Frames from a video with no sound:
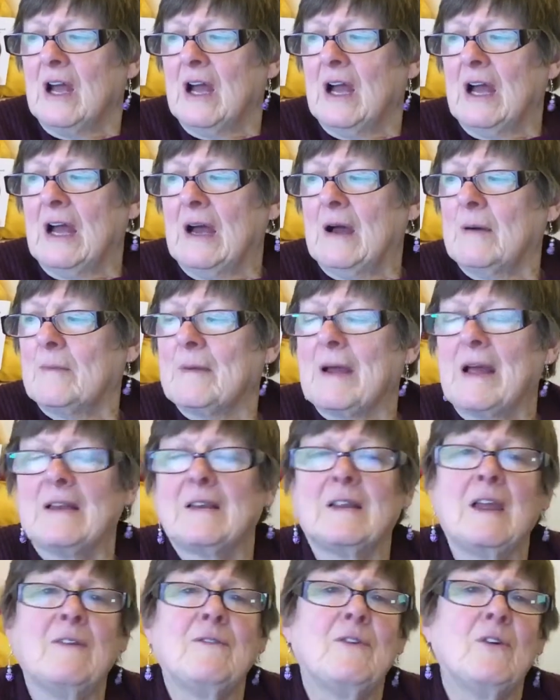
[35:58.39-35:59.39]

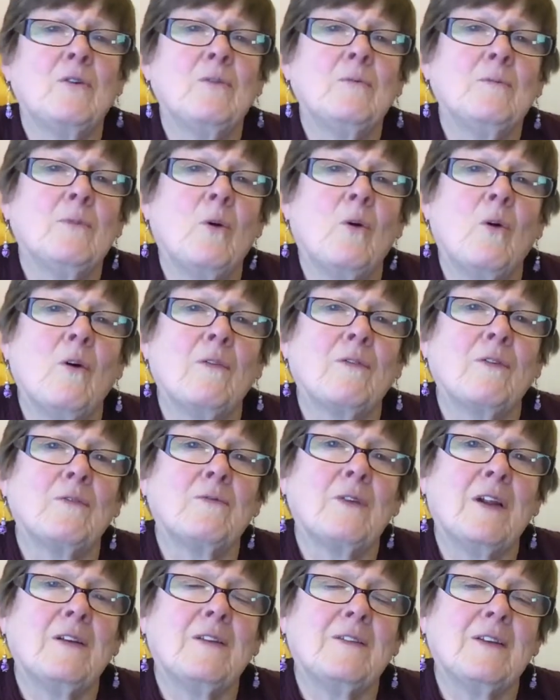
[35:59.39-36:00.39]
and give you more of a
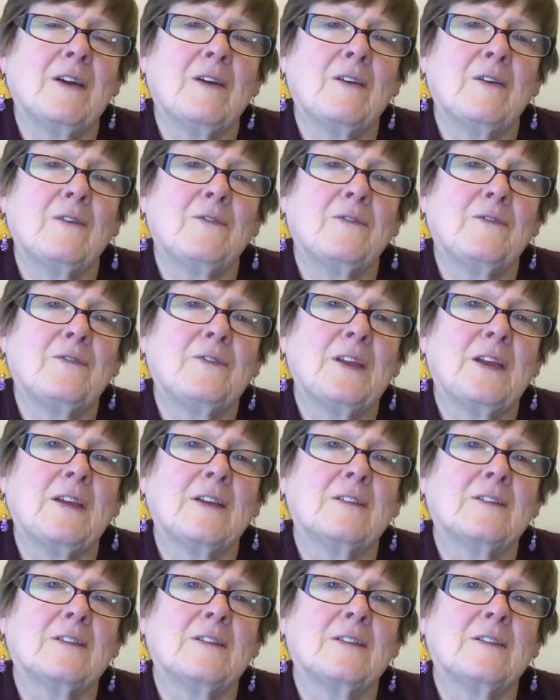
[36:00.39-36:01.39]
rundown of
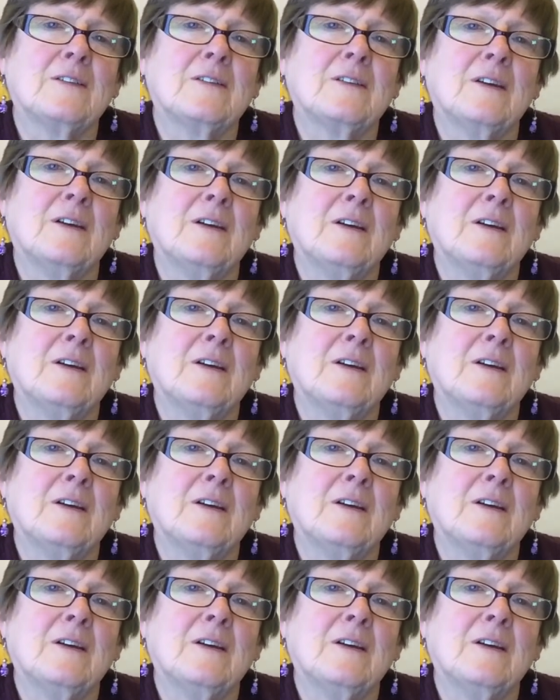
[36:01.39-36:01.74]
things that